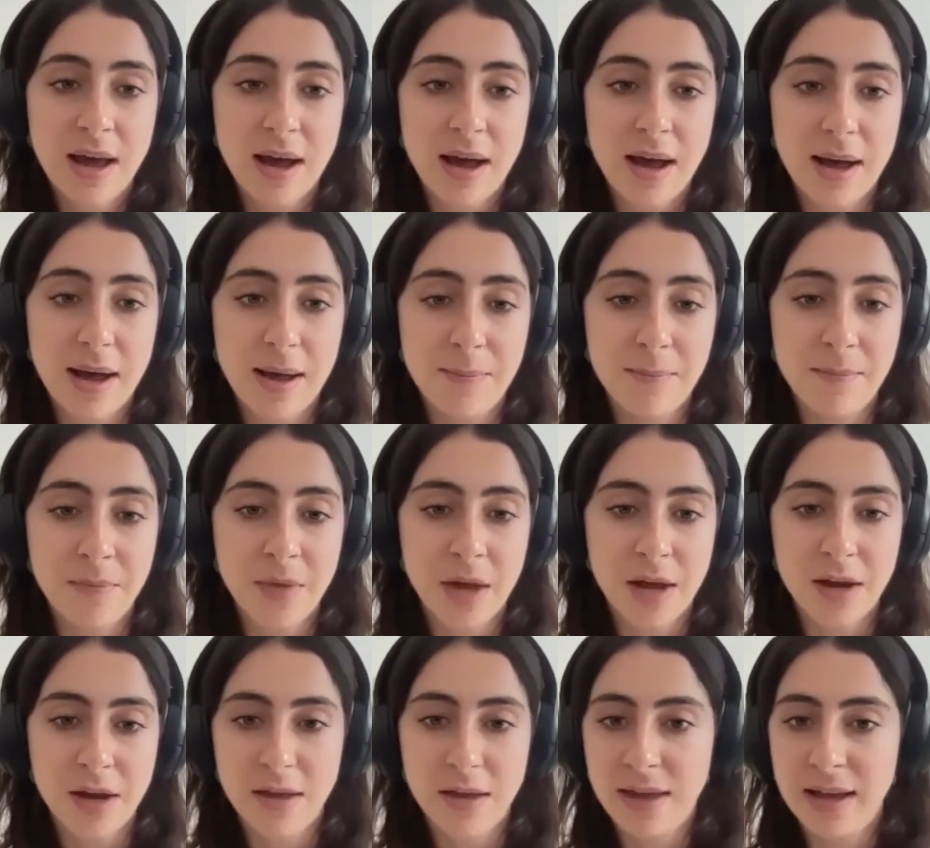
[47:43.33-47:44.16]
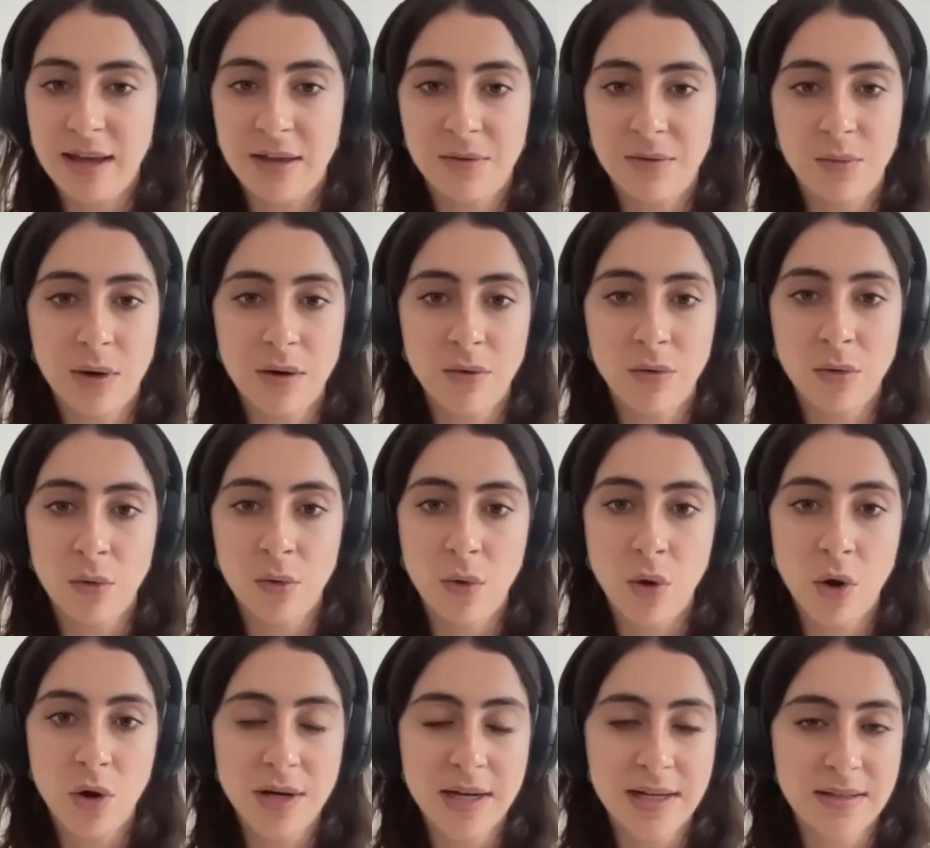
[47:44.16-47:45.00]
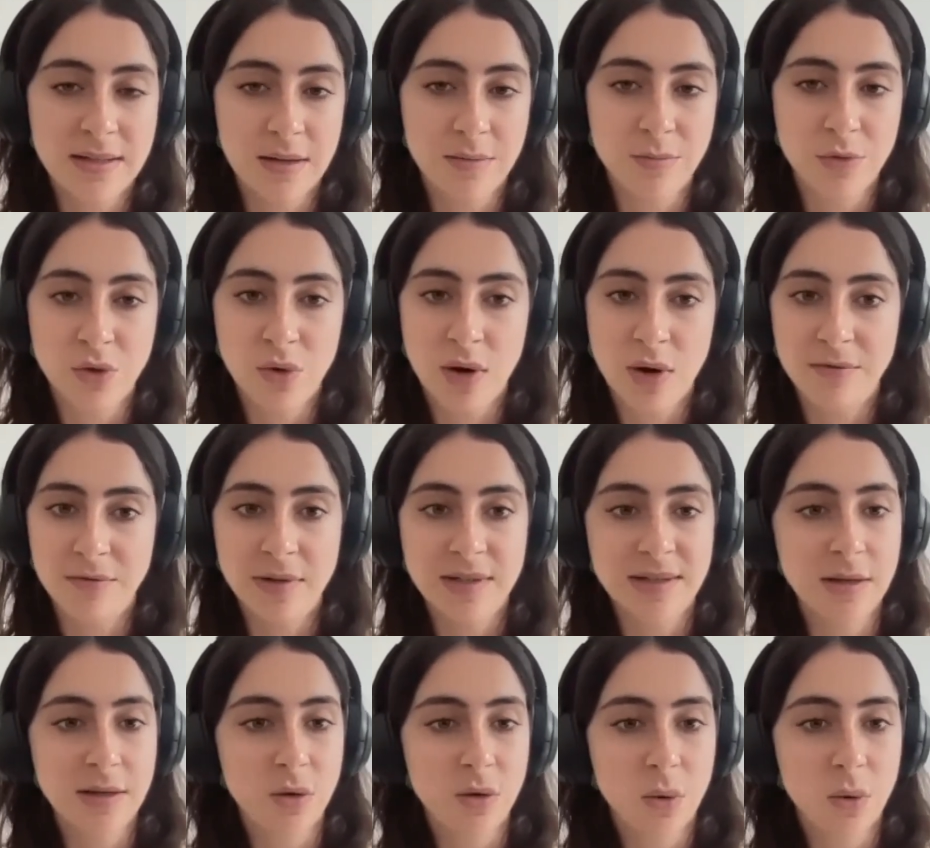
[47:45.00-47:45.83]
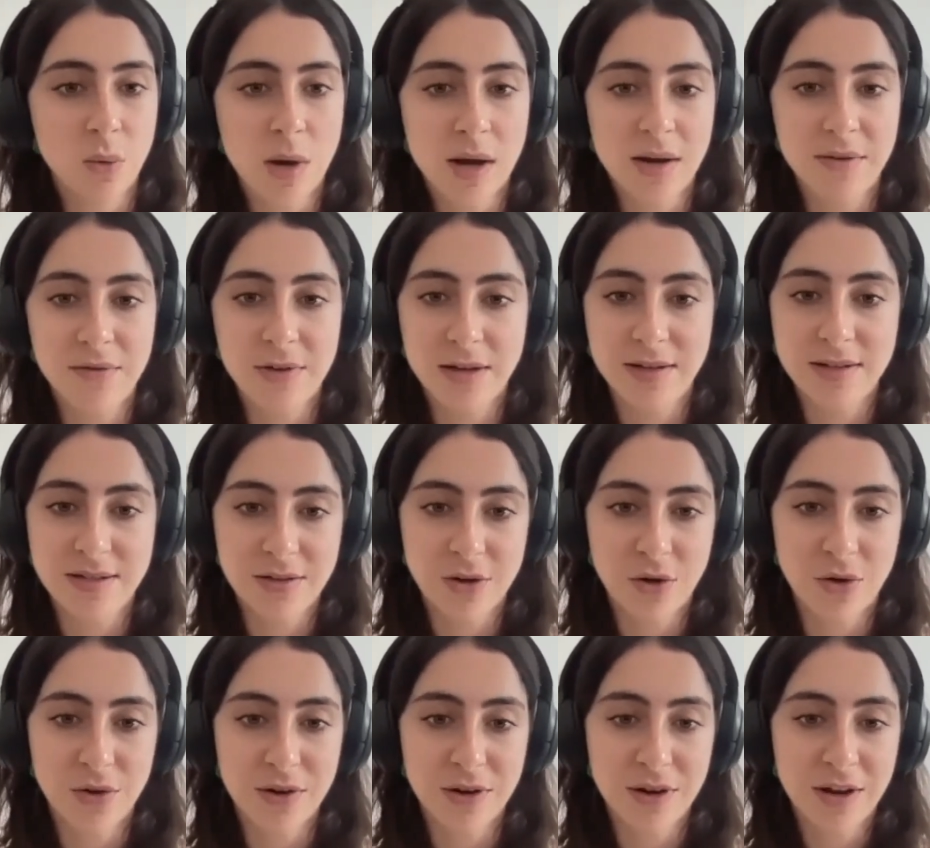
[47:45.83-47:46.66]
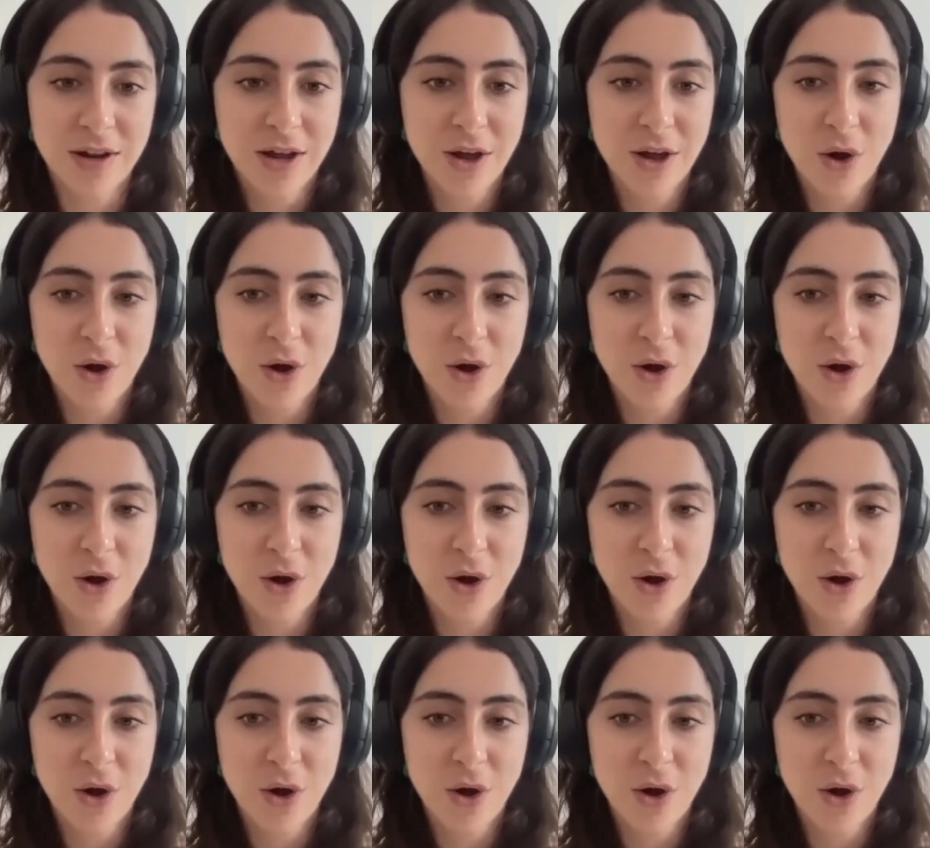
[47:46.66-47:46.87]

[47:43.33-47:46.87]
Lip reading: And I think if we're all honest, I'm sure every single one of us on